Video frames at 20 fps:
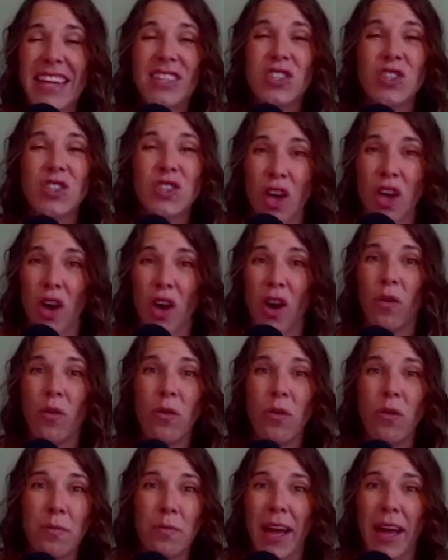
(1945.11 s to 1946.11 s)
is
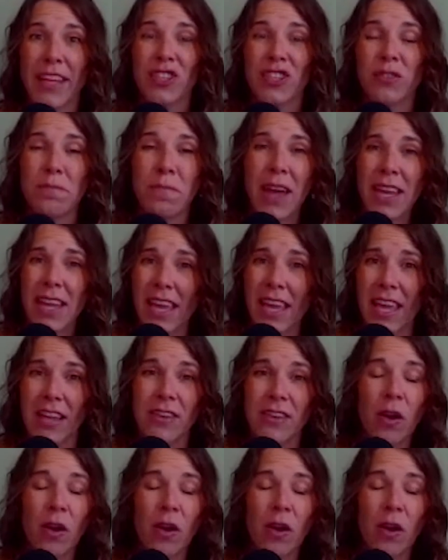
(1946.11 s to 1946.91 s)
so much money.